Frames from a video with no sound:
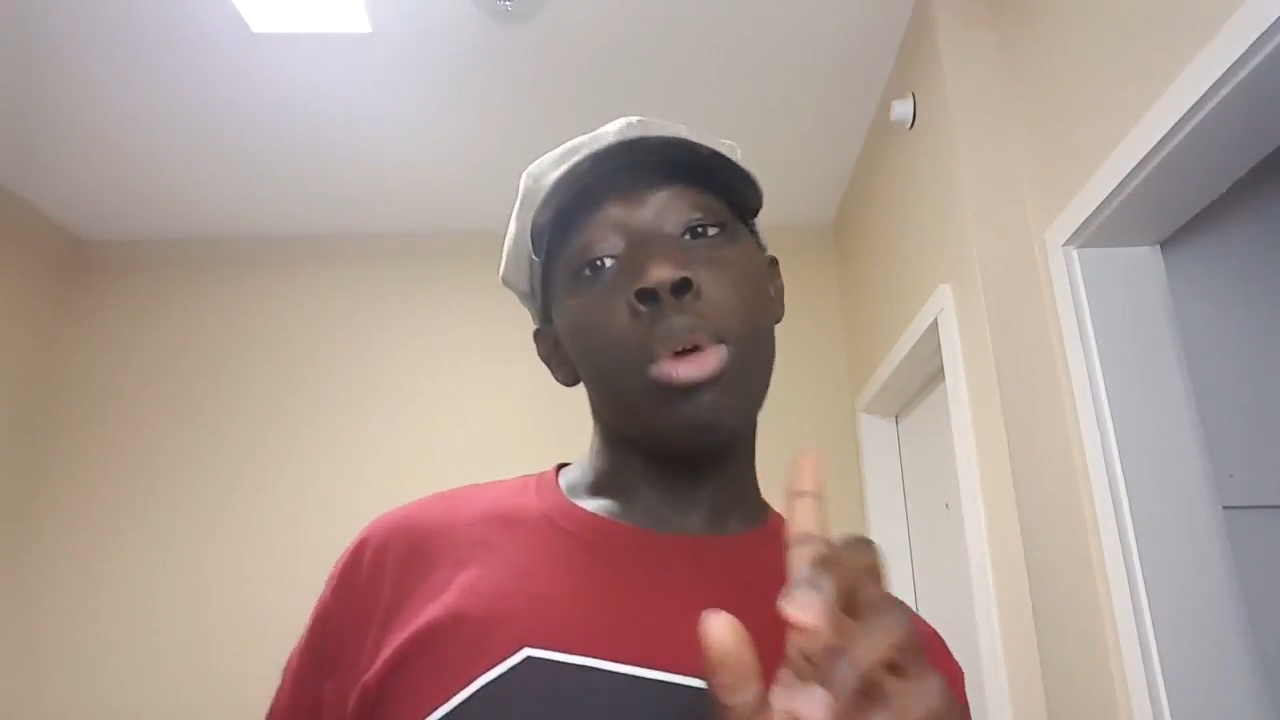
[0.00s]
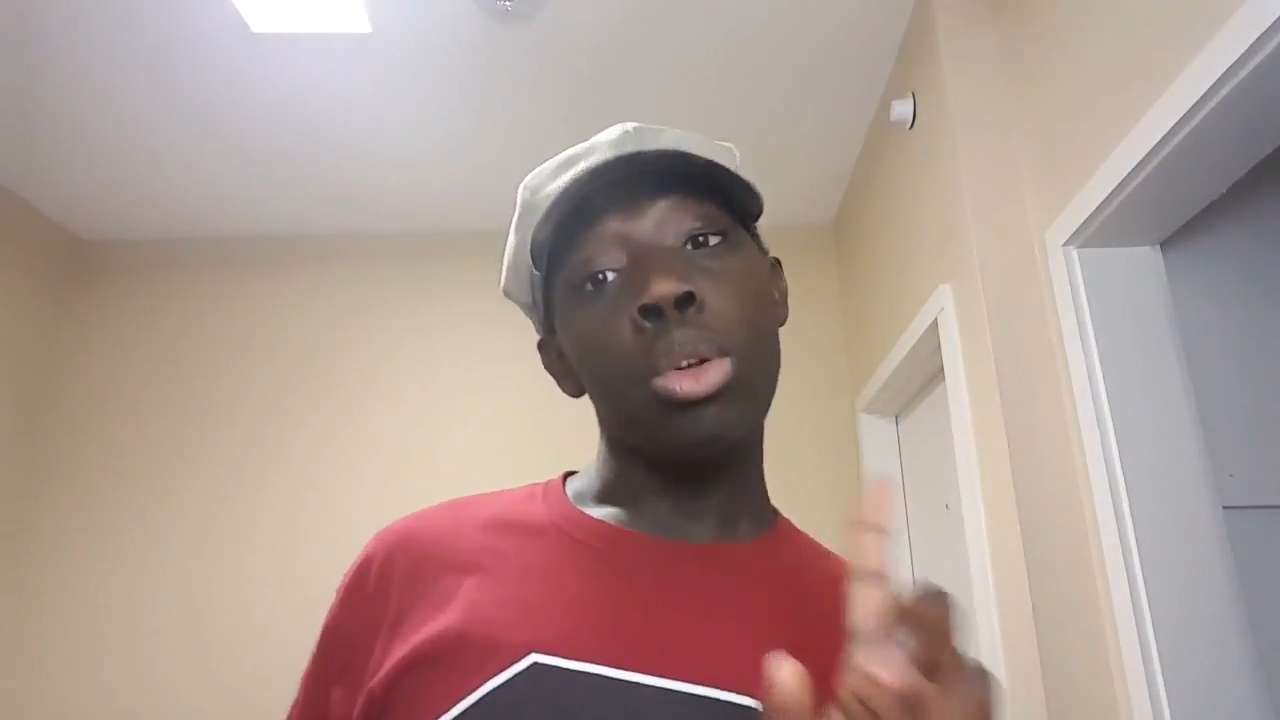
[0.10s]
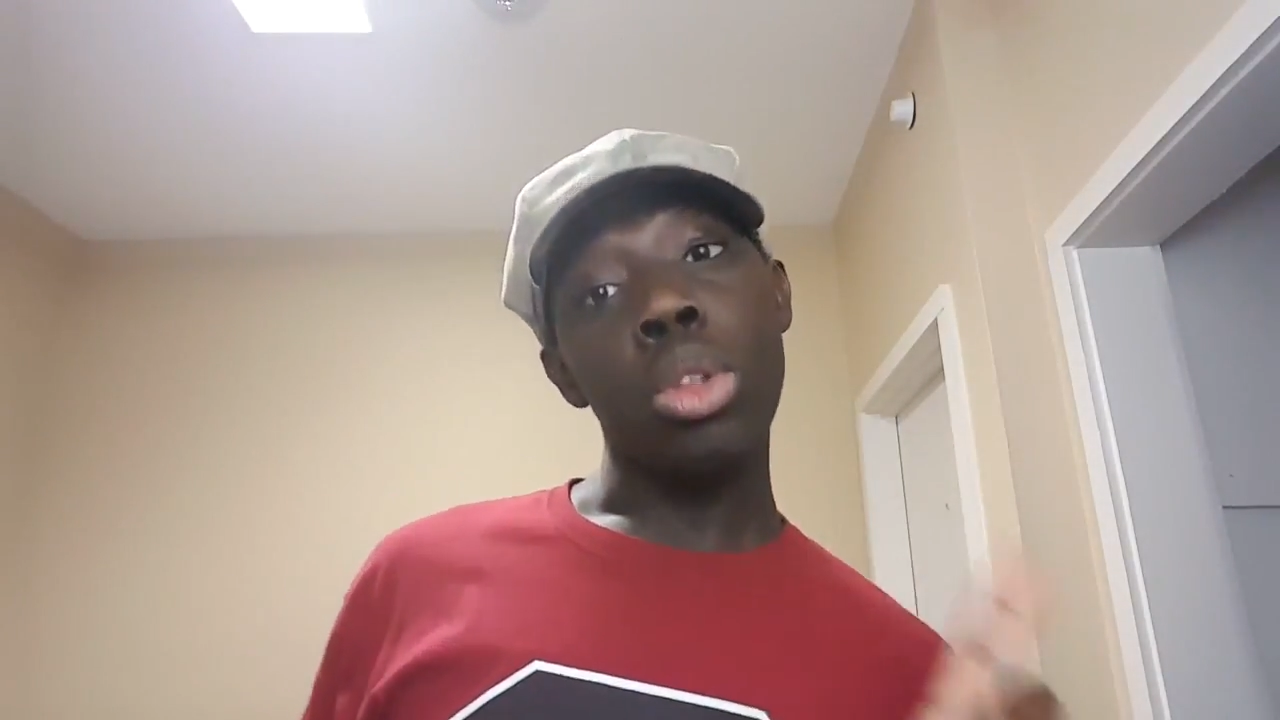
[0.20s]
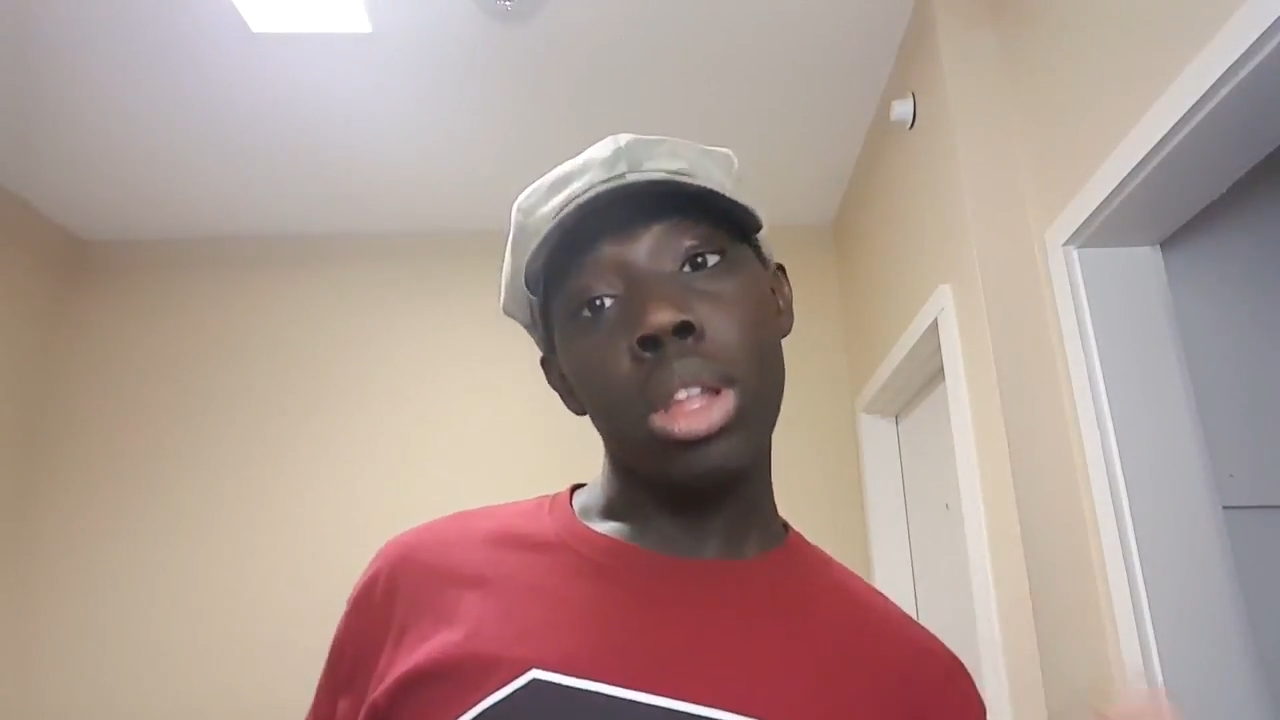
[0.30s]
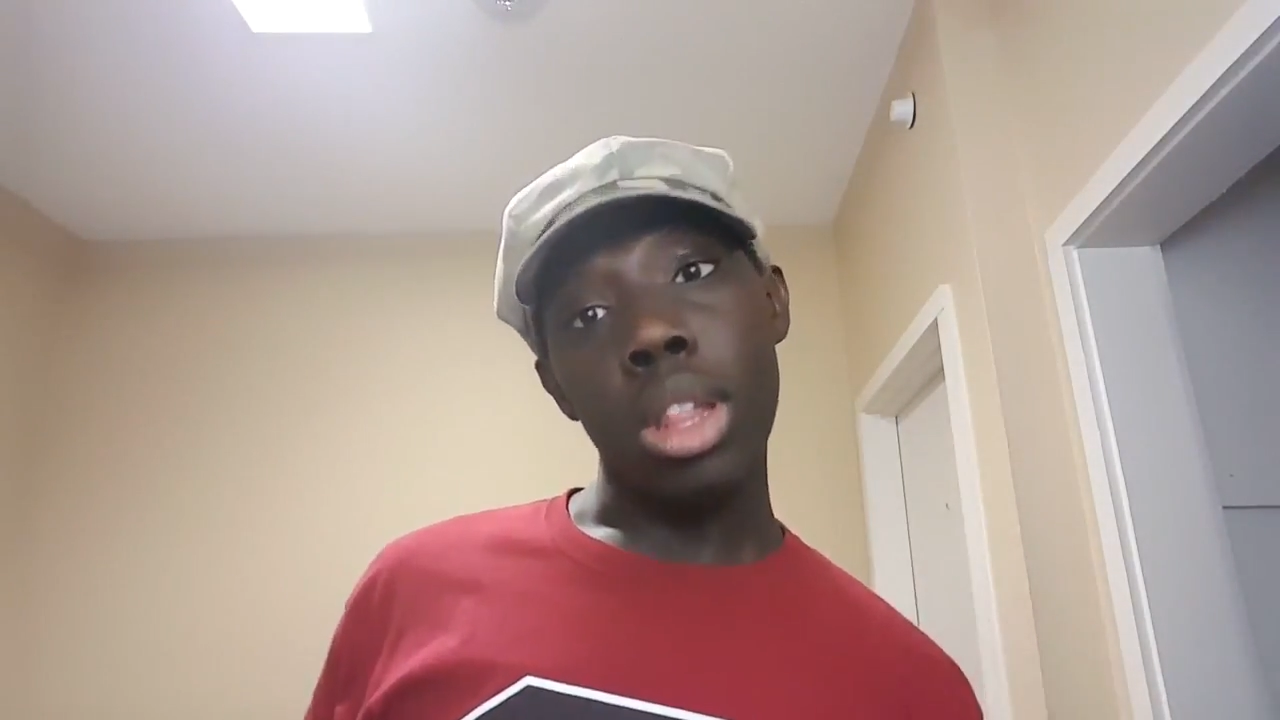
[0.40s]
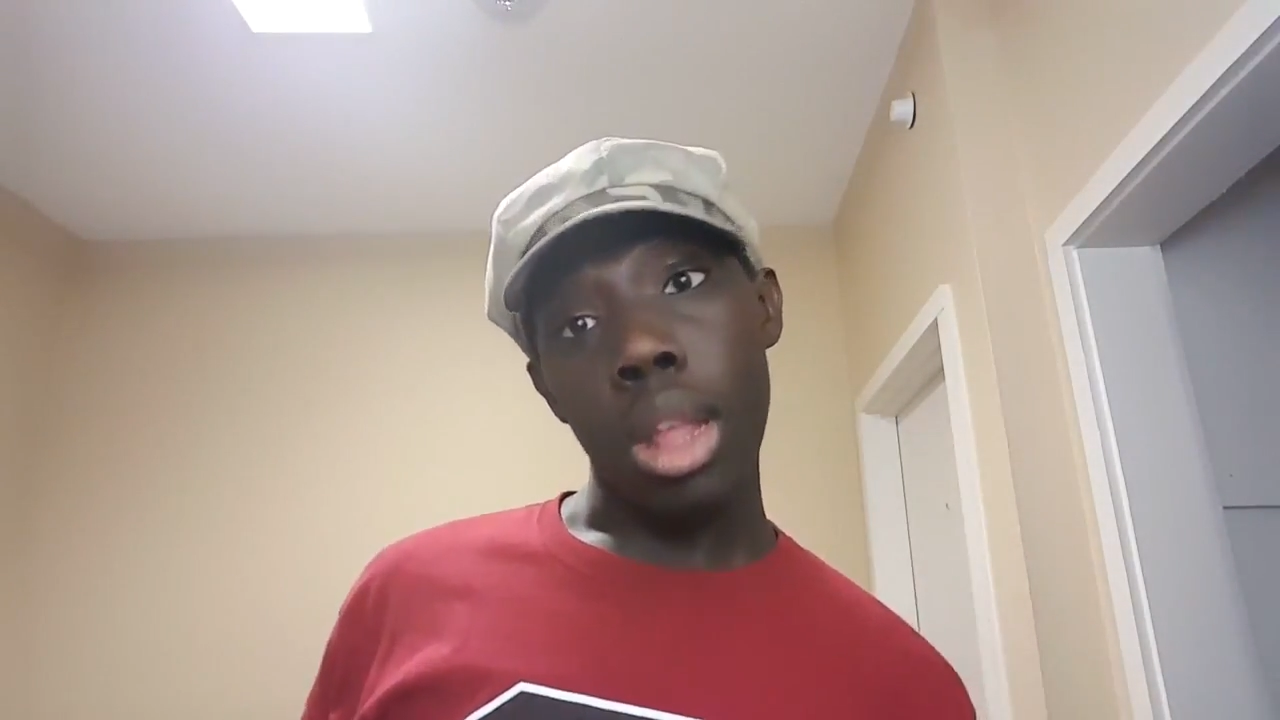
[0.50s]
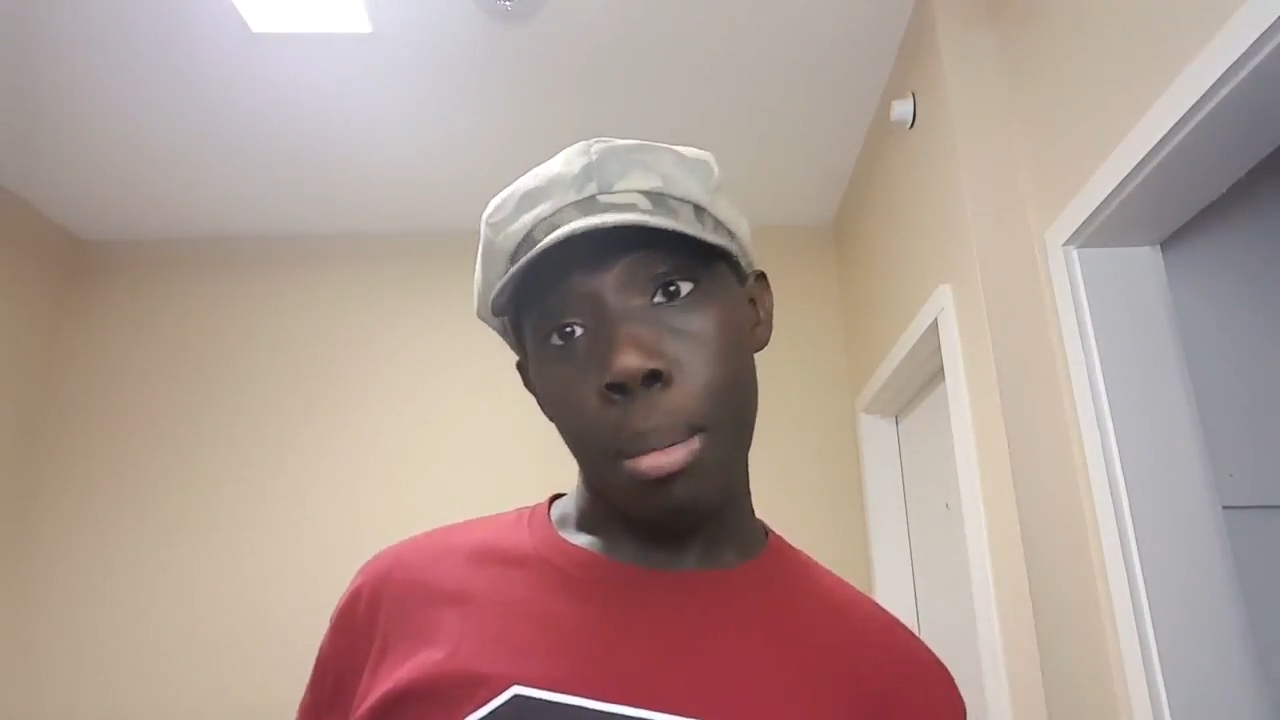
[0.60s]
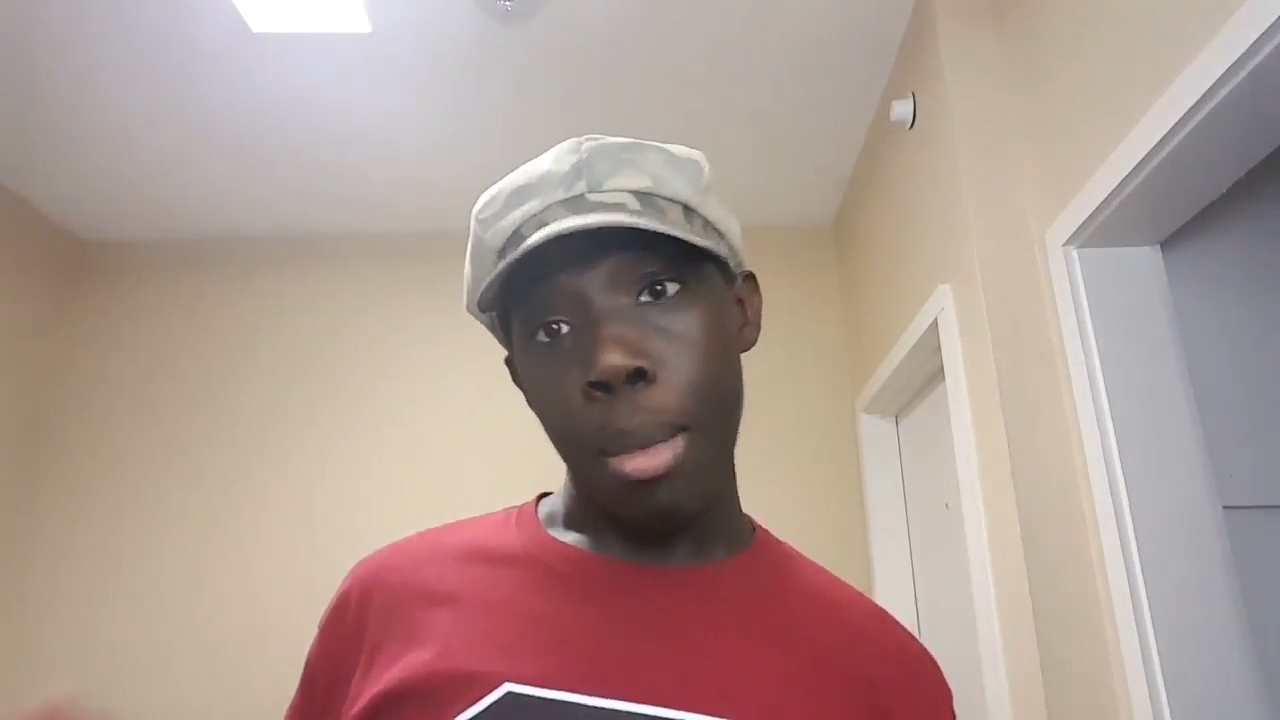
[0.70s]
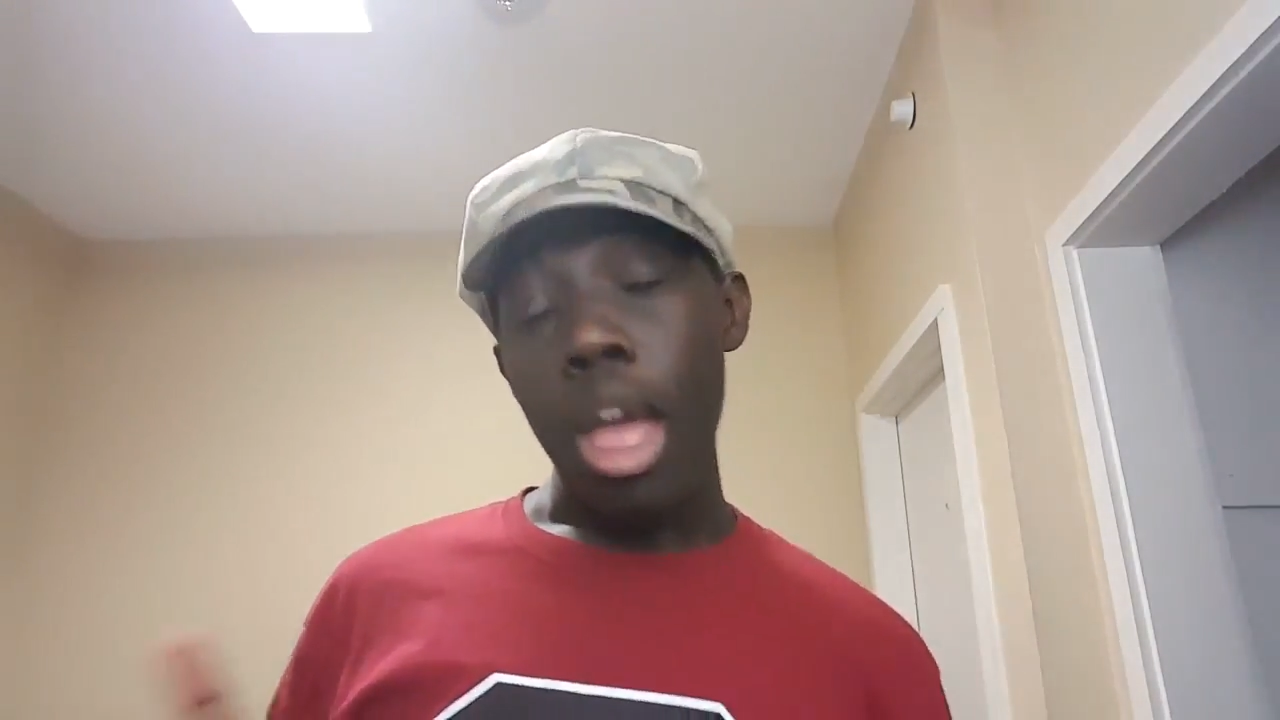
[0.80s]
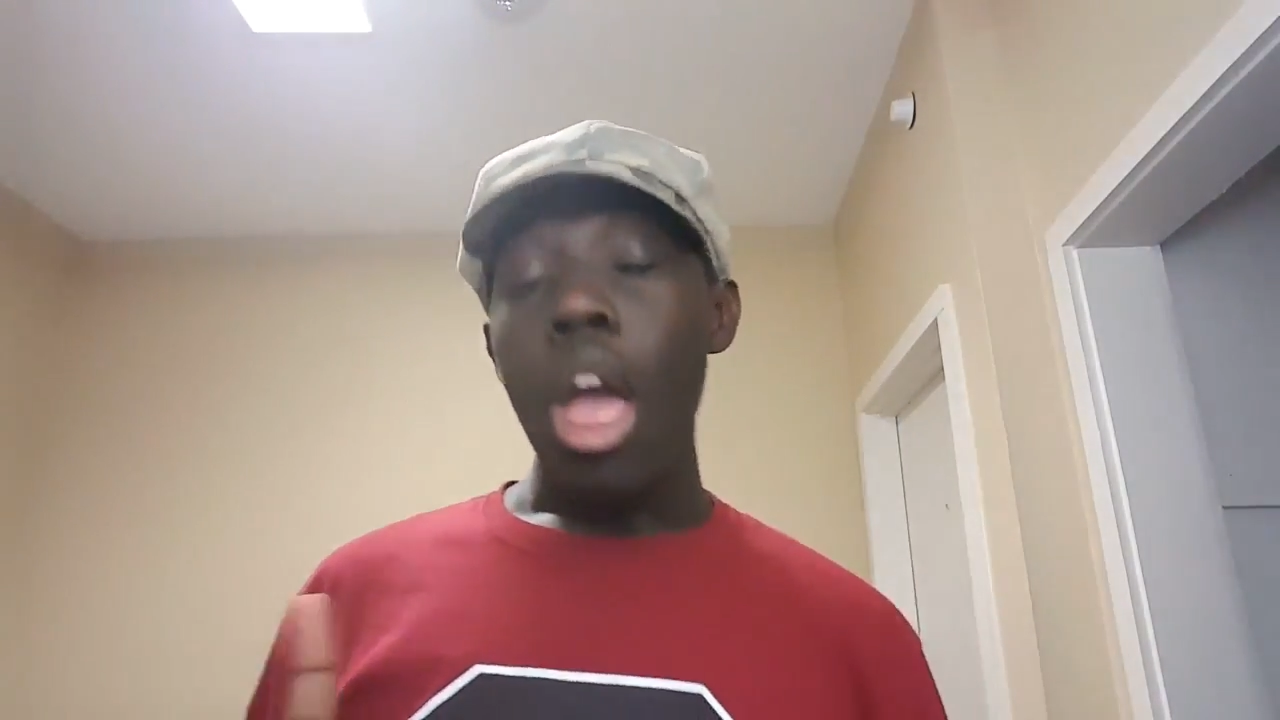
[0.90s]
posting
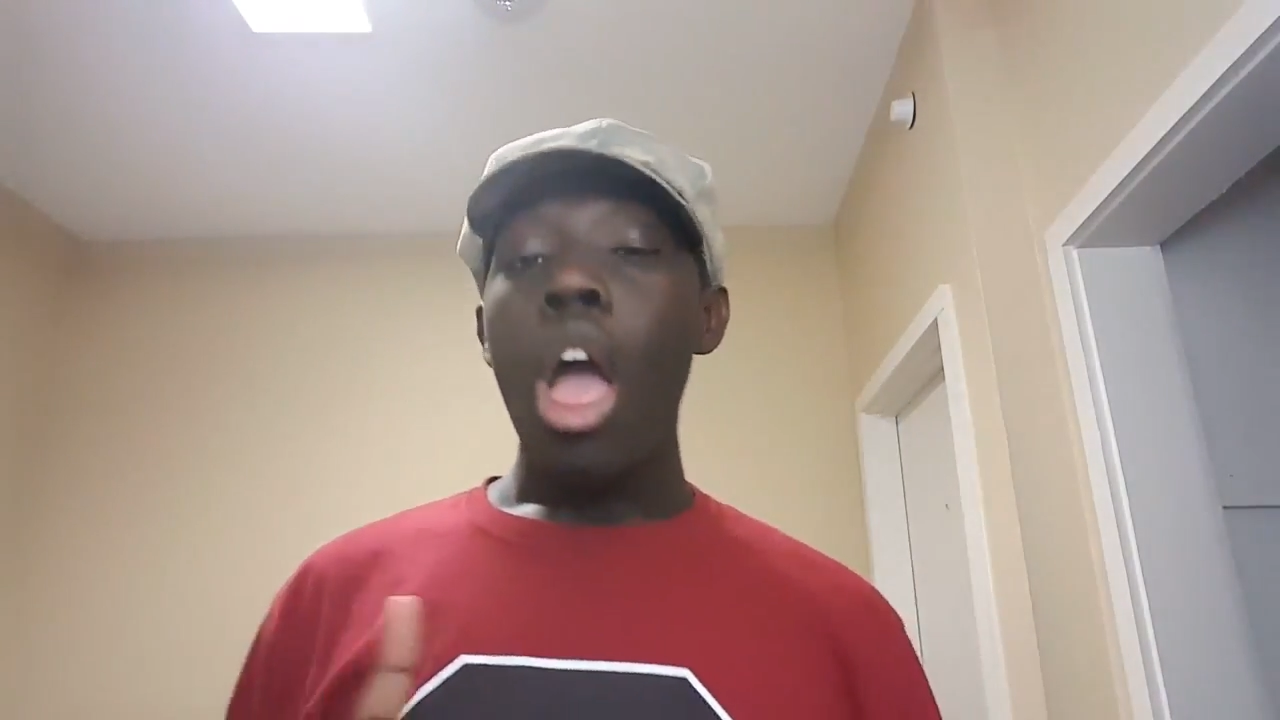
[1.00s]
them